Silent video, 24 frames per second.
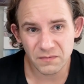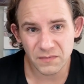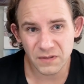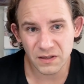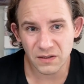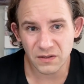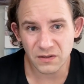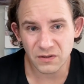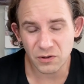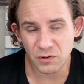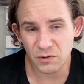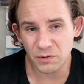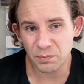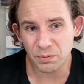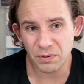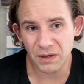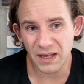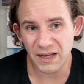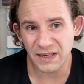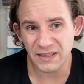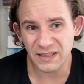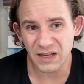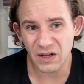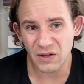the story
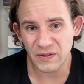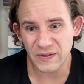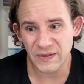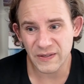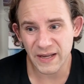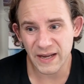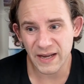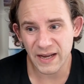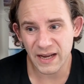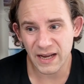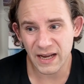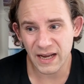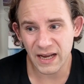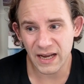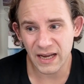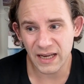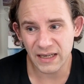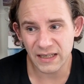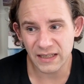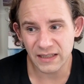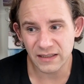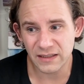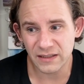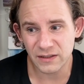plays out there.
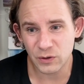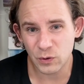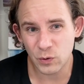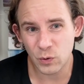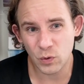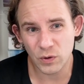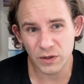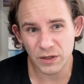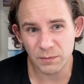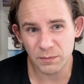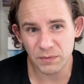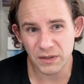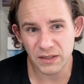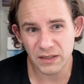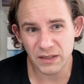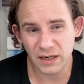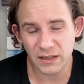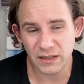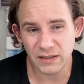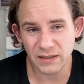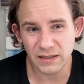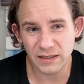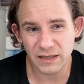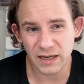And Koki
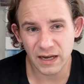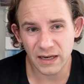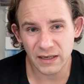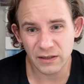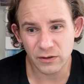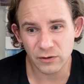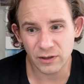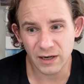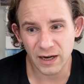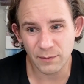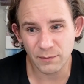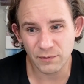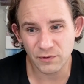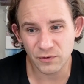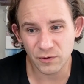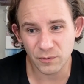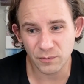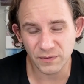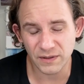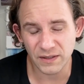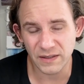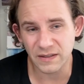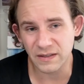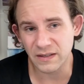Mitani is a guy who comes
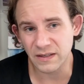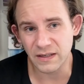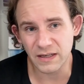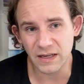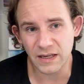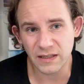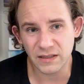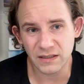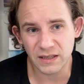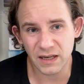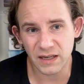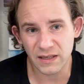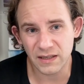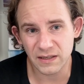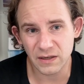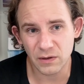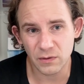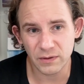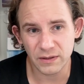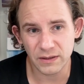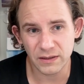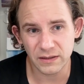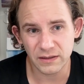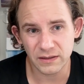from the theater,
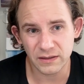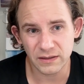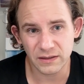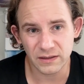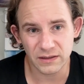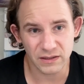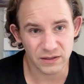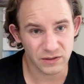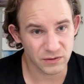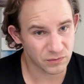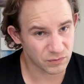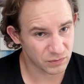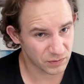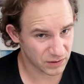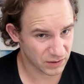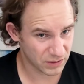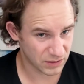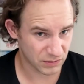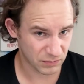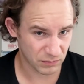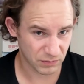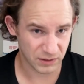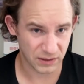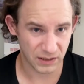so he's
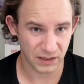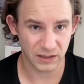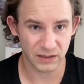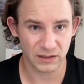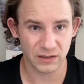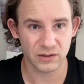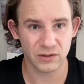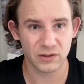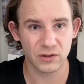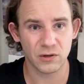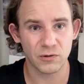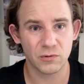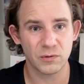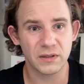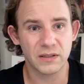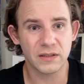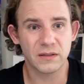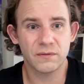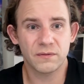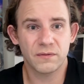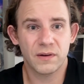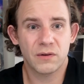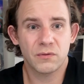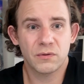used to tell stories
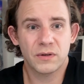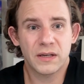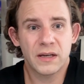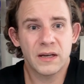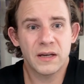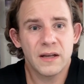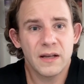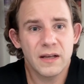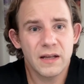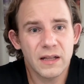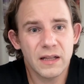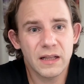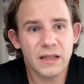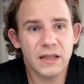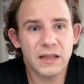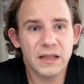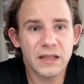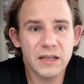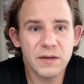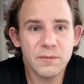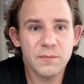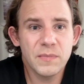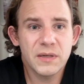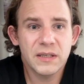in very
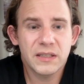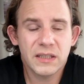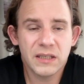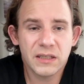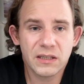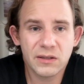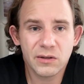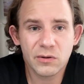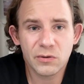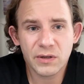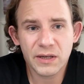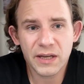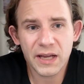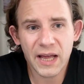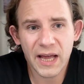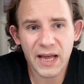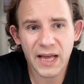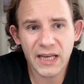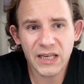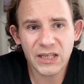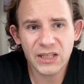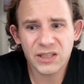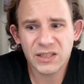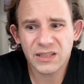limited
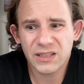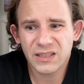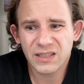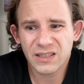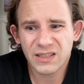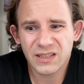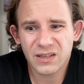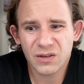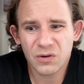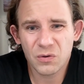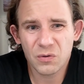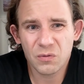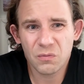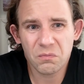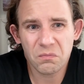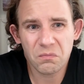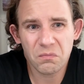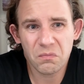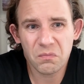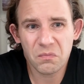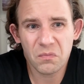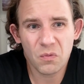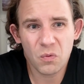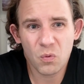locations. So
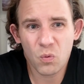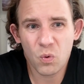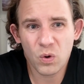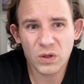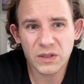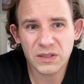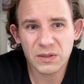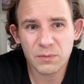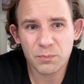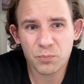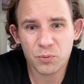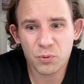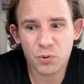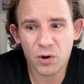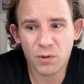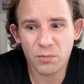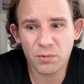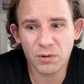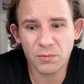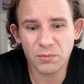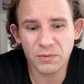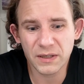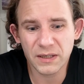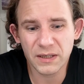what's the
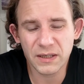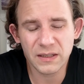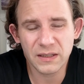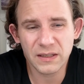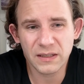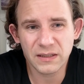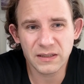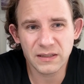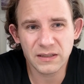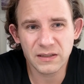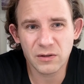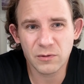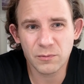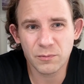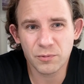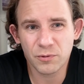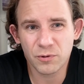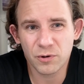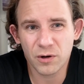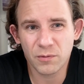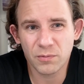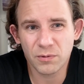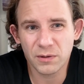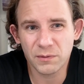problem here? That's no
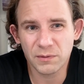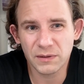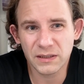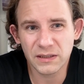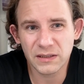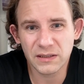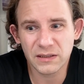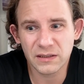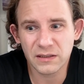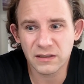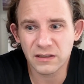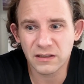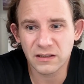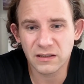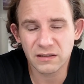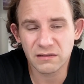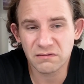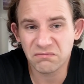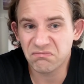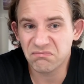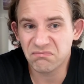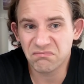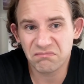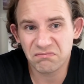problem. It's just